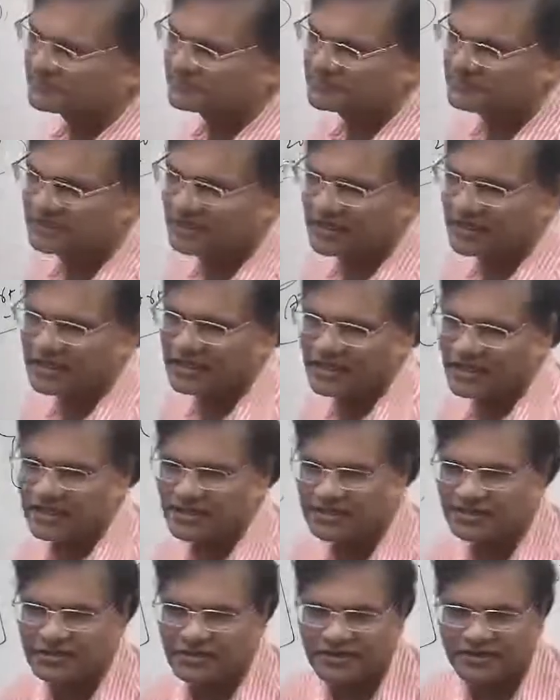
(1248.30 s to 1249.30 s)
They can
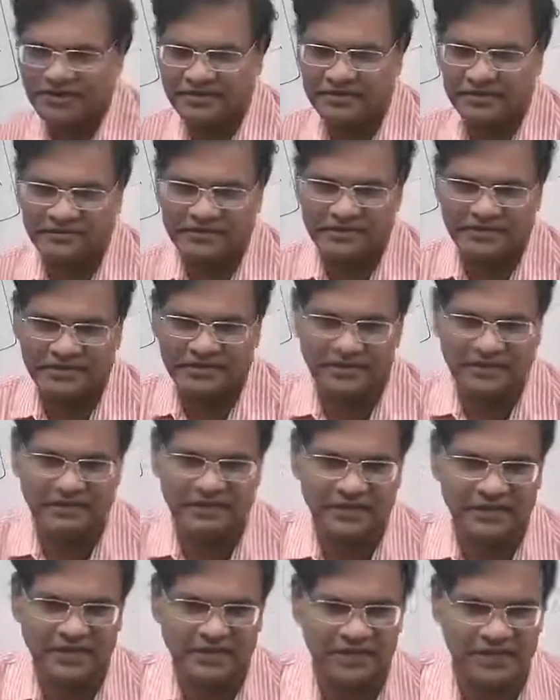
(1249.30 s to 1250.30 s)
arrest you on the basis of suspicion
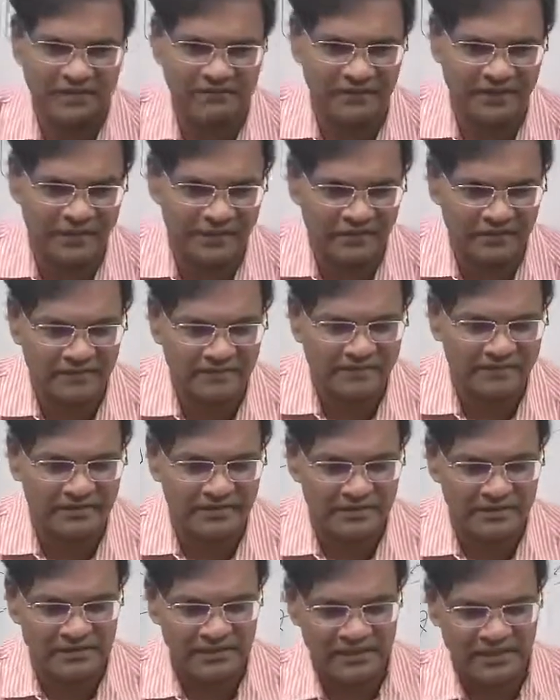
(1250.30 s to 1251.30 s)
without any FIR.
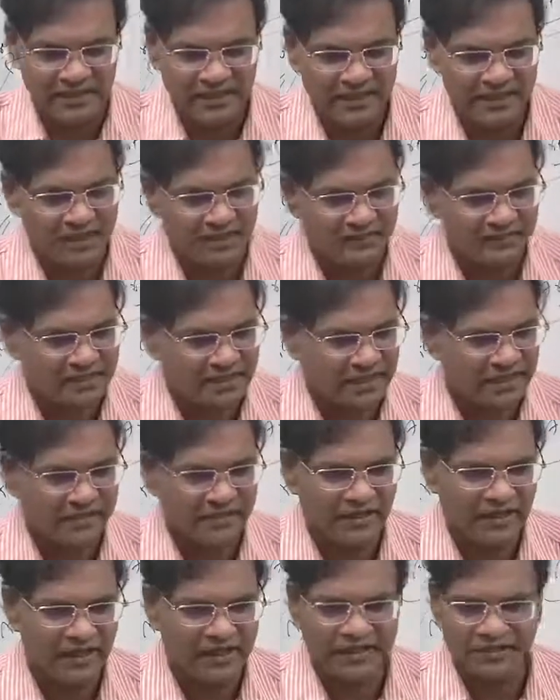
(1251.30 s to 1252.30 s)
And they will say you
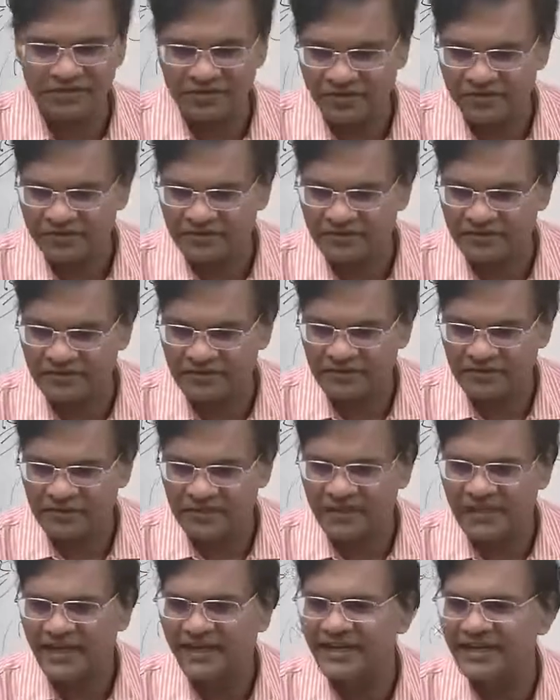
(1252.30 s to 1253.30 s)
are accused,
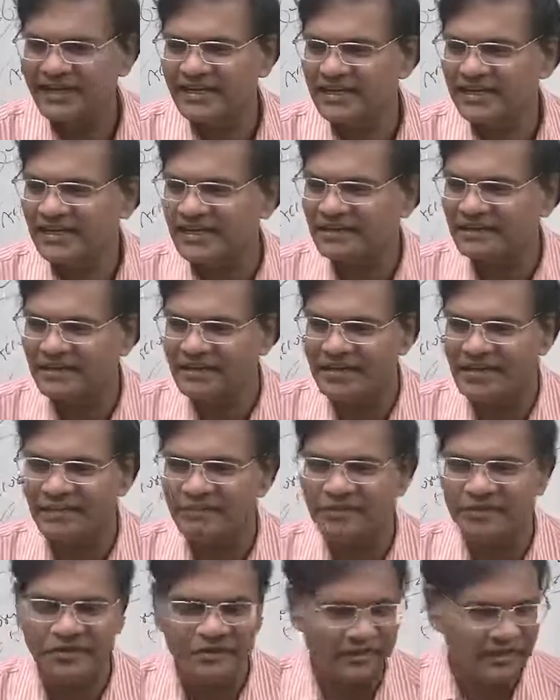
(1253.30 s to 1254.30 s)
and then keep
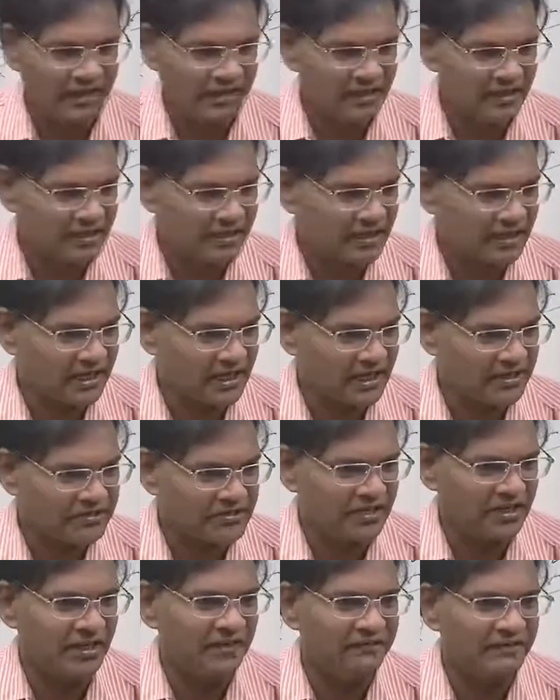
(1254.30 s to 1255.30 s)
you in
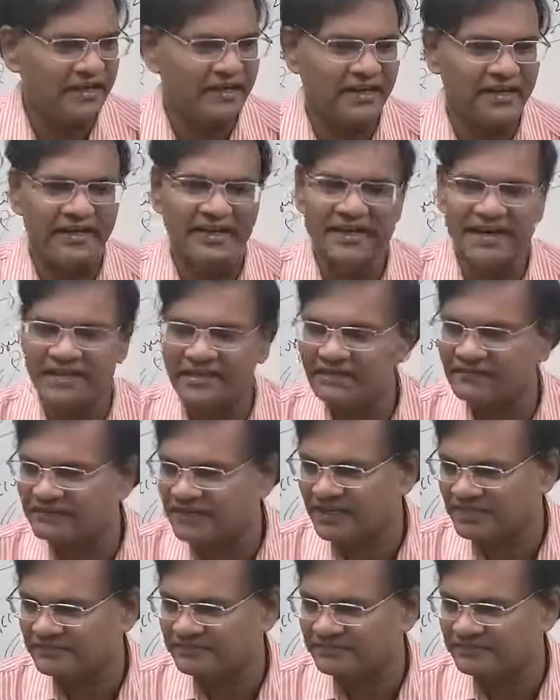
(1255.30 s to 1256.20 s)
custody for any length of time.